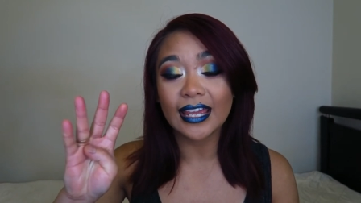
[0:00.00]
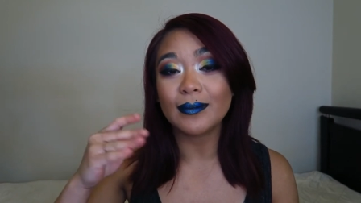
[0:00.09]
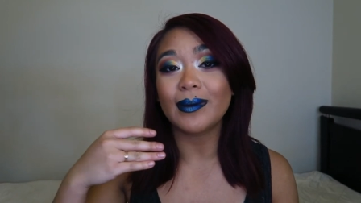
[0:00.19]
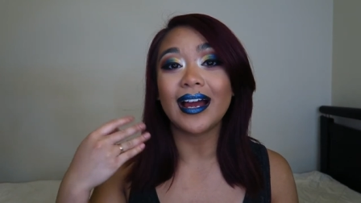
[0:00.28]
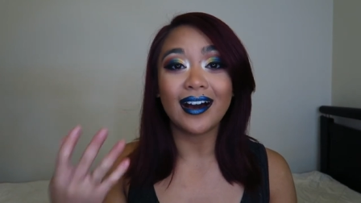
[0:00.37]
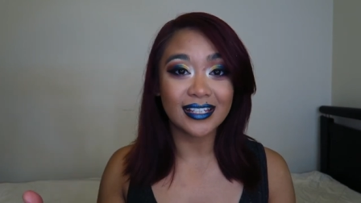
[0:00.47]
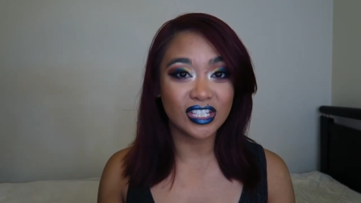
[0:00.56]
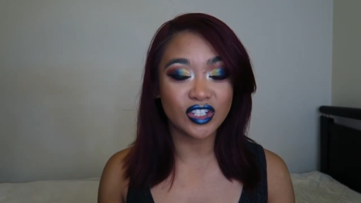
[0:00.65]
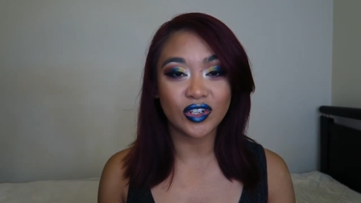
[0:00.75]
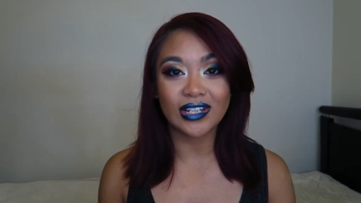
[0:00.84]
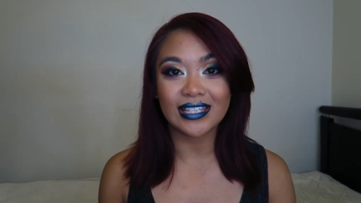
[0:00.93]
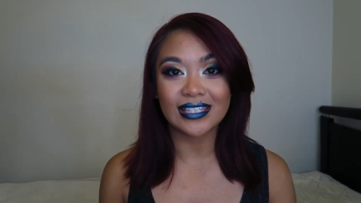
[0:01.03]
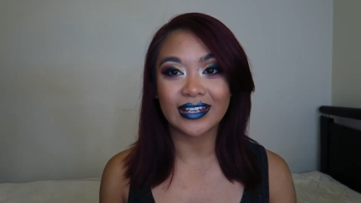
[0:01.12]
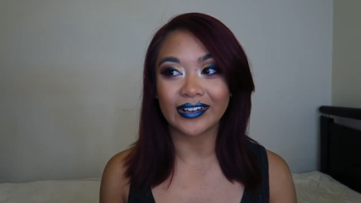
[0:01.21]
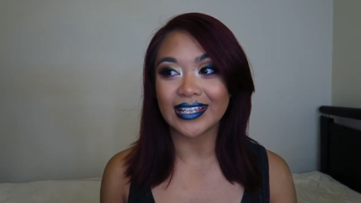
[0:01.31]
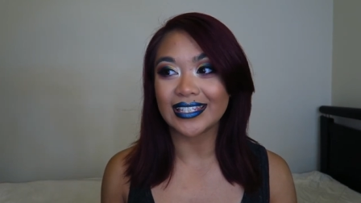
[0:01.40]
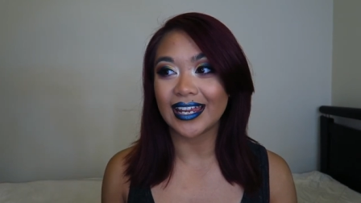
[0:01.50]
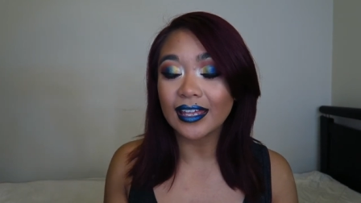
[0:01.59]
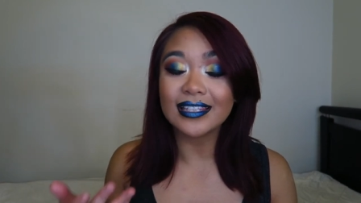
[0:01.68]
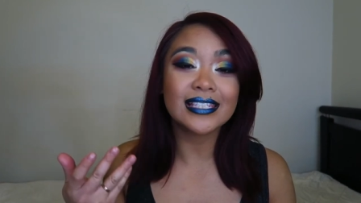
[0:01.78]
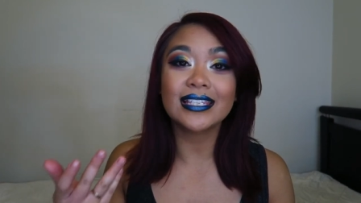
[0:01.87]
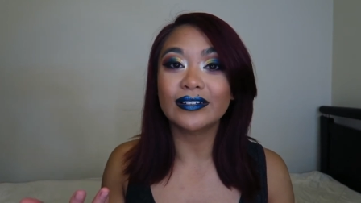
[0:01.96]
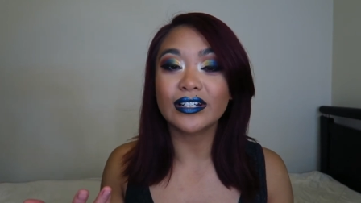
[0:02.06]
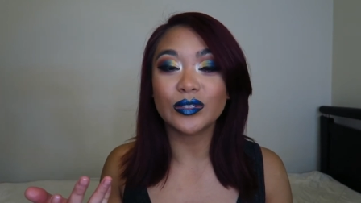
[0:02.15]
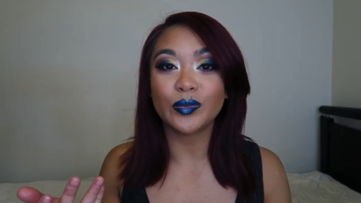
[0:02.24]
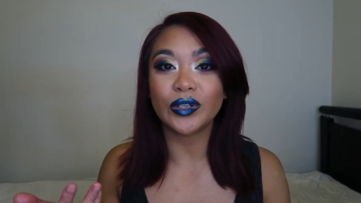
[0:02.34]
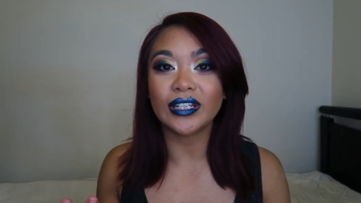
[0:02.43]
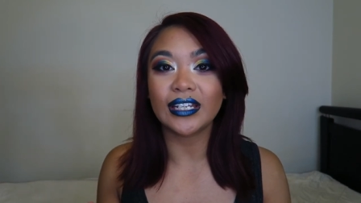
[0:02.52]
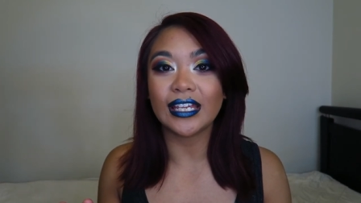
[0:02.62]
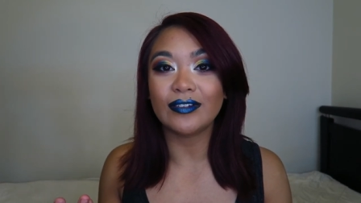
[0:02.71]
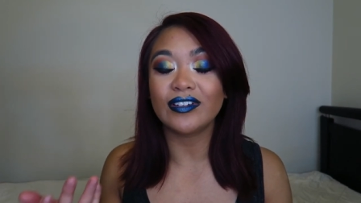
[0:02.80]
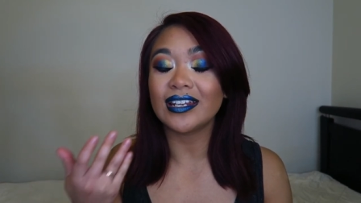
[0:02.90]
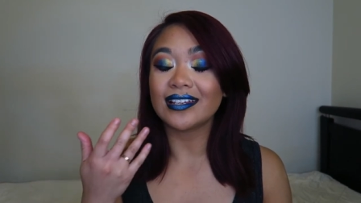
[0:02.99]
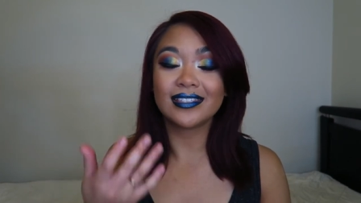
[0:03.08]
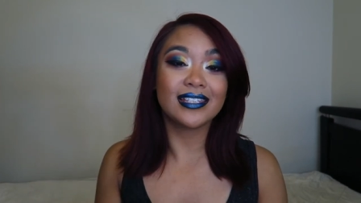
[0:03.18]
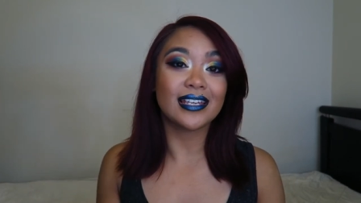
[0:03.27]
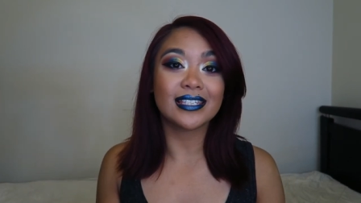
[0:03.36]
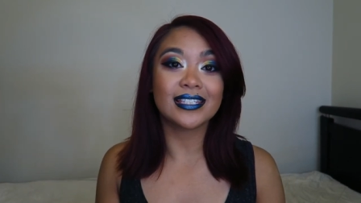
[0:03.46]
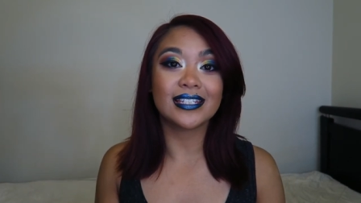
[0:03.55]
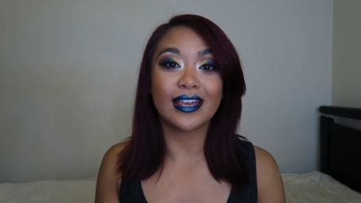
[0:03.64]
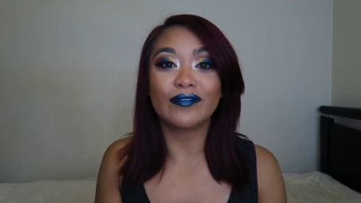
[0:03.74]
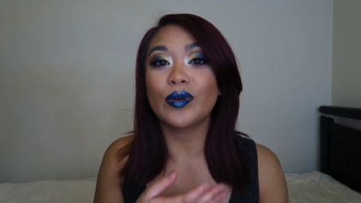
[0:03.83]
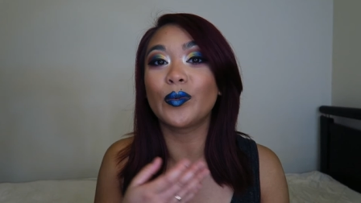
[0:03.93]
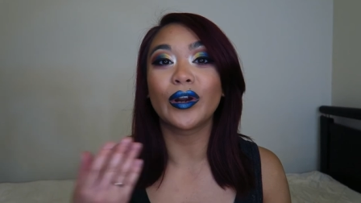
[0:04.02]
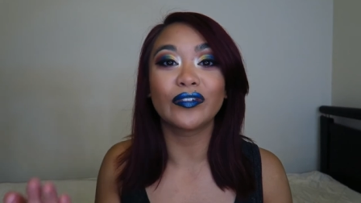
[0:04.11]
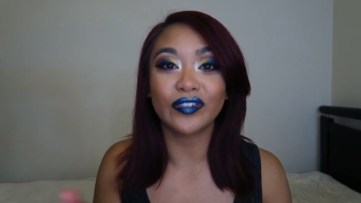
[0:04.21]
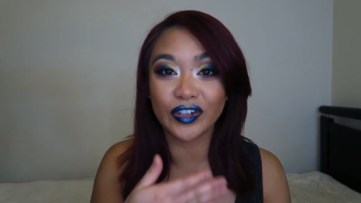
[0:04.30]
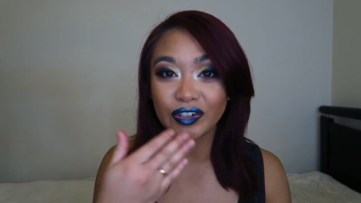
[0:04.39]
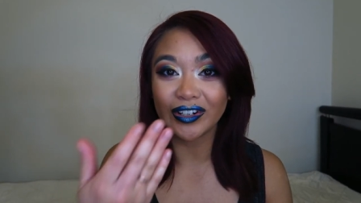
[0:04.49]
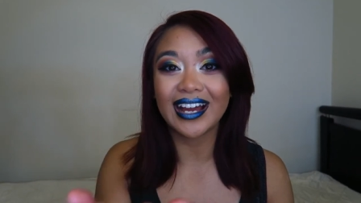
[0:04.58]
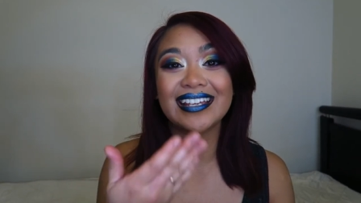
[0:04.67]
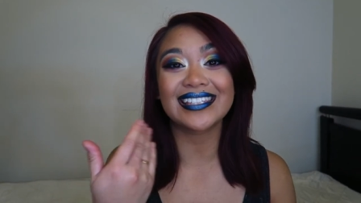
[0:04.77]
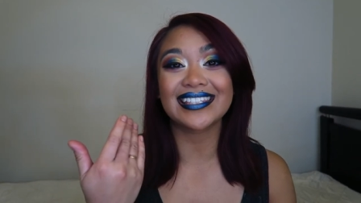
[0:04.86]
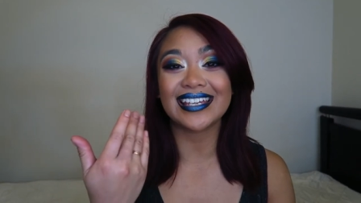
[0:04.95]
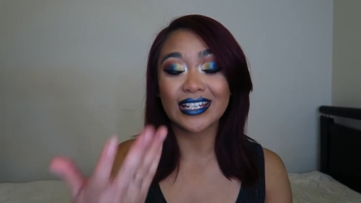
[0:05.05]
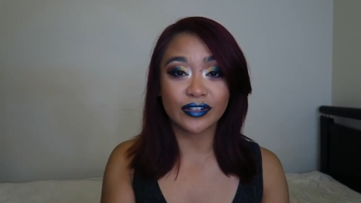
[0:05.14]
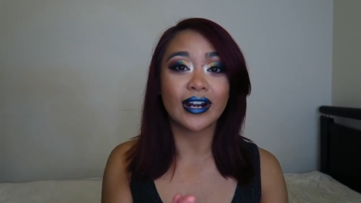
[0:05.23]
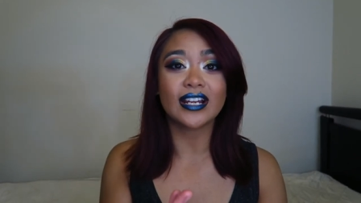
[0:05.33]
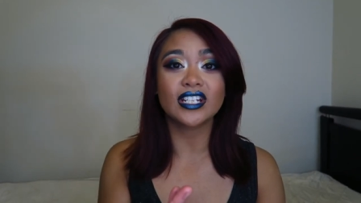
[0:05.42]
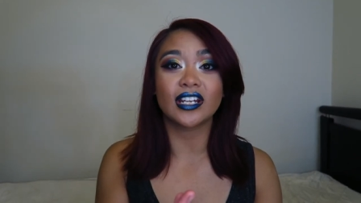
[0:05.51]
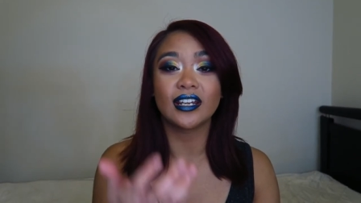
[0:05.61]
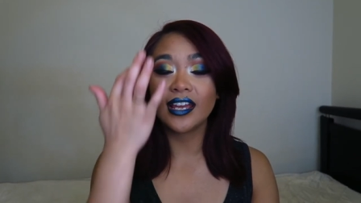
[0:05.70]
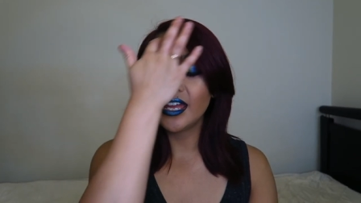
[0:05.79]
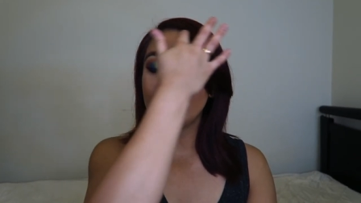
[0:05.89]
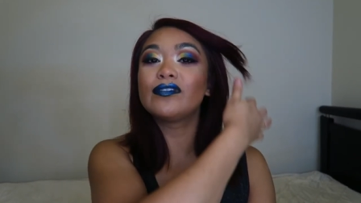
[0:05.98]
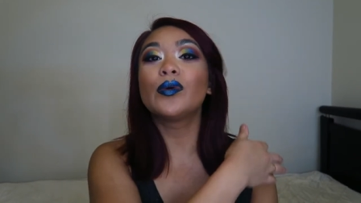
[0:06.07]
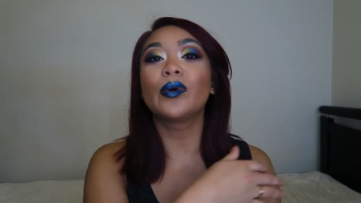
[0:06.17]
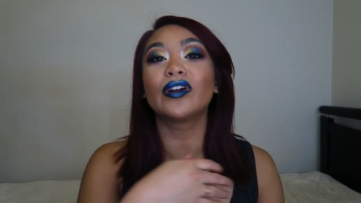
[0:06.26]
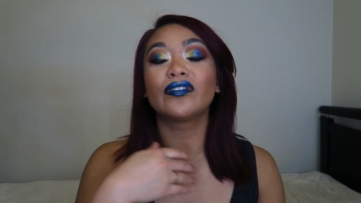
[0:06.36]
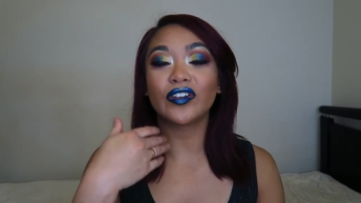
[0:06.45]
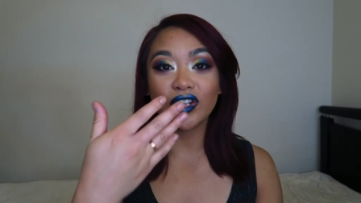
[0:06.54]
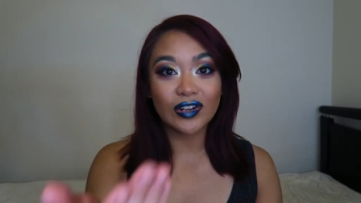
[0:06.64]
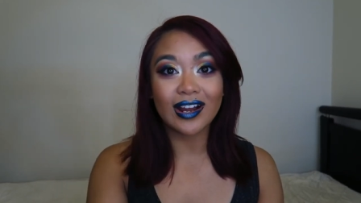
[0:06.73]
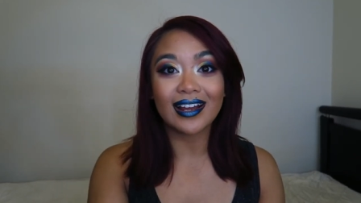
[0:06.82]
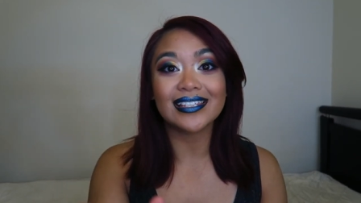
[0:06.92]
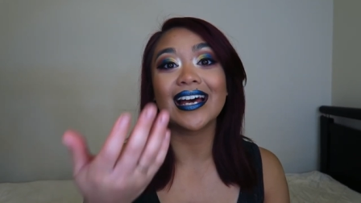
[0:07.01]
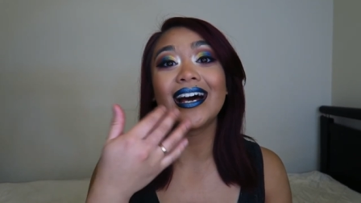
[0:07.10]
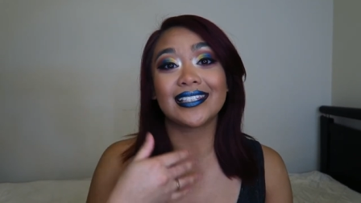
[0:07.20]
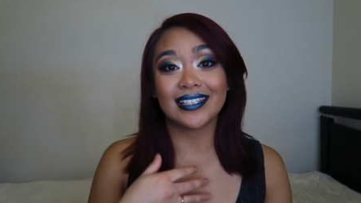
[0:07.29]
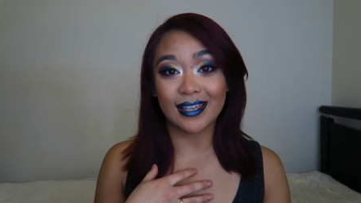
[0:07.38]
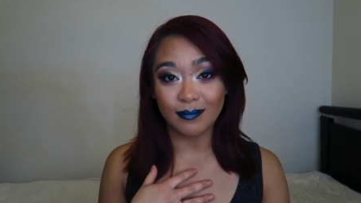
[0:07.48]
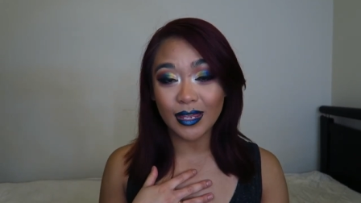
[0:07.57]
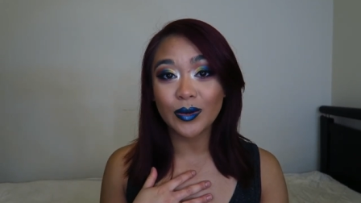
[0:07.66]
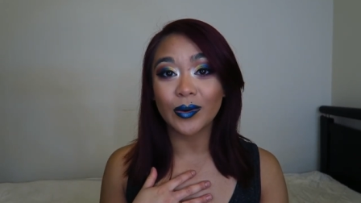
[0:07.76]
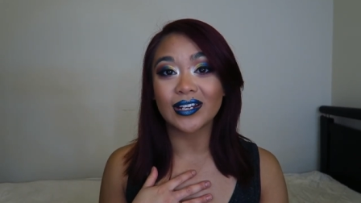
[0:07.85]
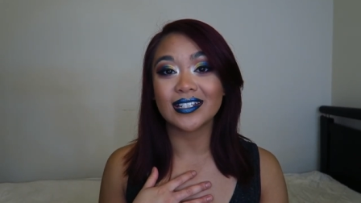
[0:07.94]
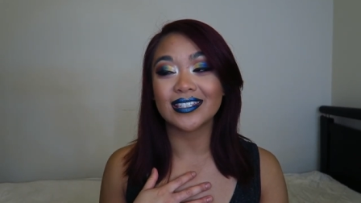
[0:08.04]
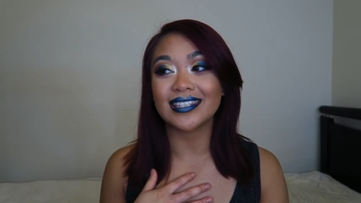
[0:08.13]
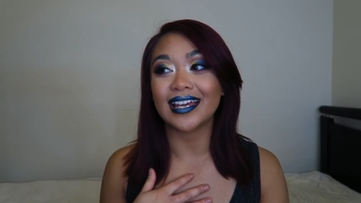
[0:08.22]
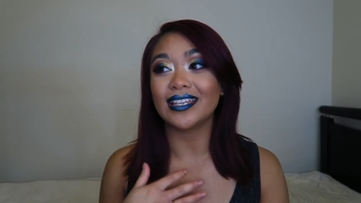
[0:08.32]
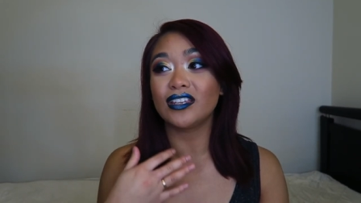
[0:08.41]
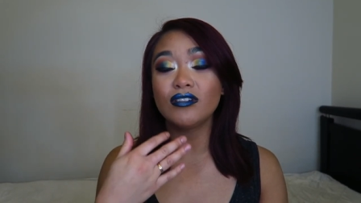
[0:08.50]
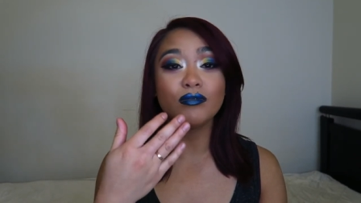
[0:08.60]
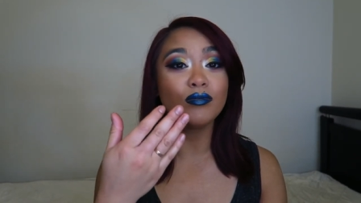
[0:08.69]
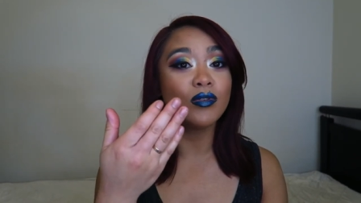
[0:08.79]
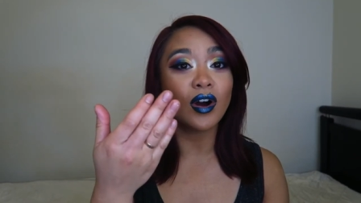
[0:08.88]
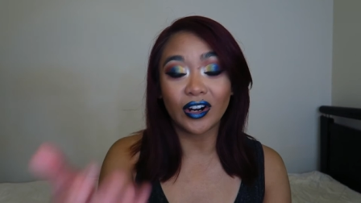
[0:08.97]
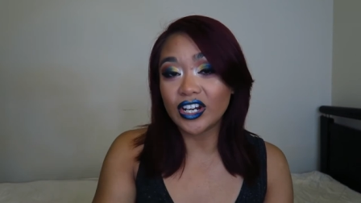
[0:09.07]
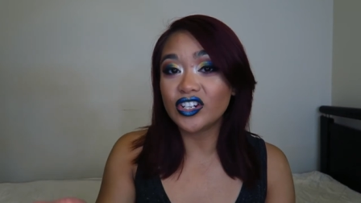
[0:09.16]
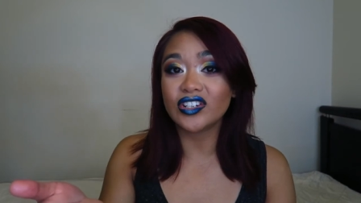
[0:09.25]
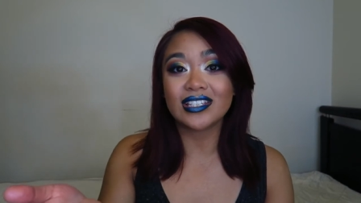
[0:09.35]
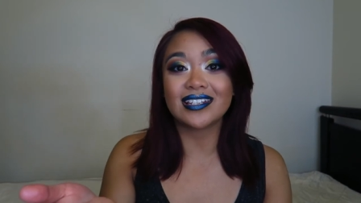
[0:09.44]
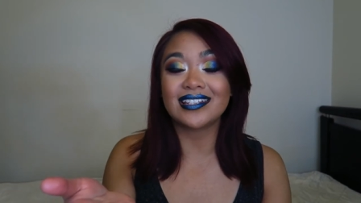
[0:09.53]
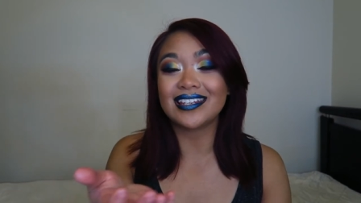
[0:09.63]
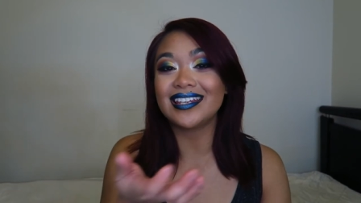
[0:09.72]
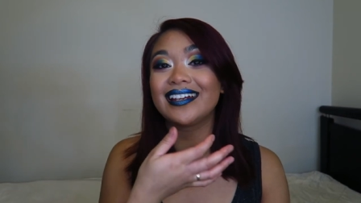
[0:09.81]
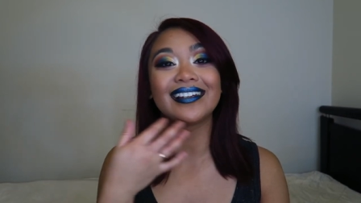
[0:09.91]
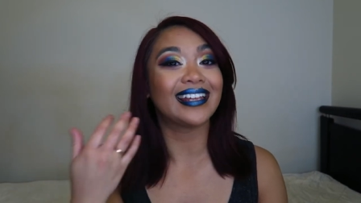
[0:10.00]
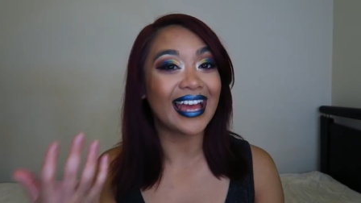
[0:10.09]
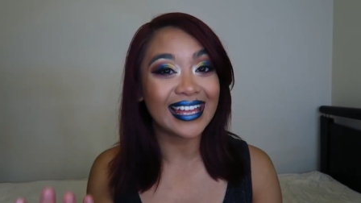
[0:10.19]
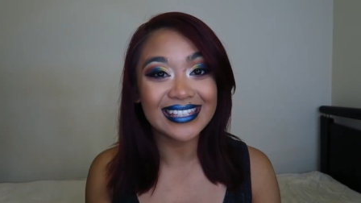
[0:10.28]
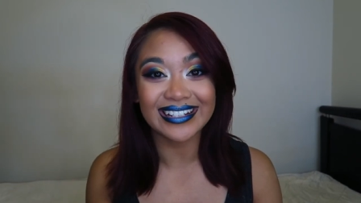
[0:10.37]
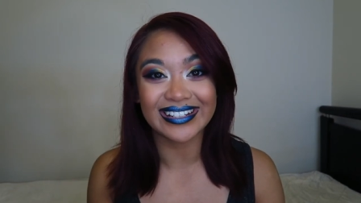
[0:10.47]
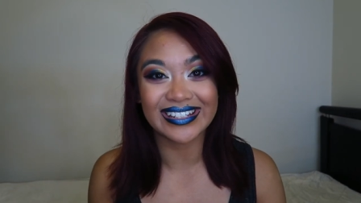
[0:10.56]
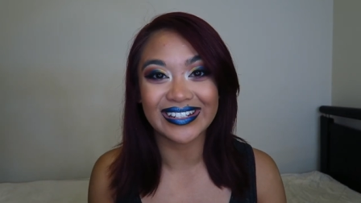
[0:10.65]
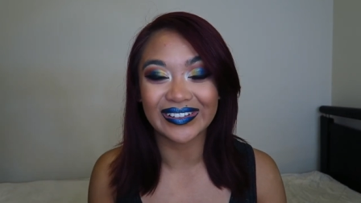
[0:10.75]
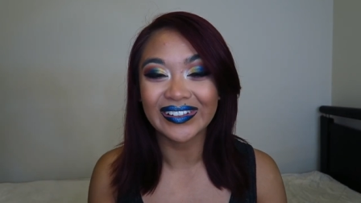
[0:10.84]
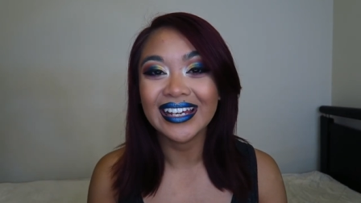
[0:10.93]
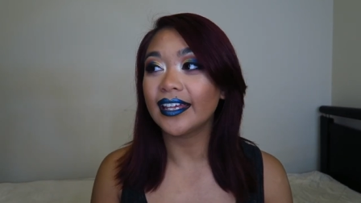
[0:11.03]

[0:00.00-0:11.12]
in my Ask Judie series and this series wouldn't even exist if it weren't for your guys' interaction if it weren't for you guys asking me questions that you are interested to hear the answers to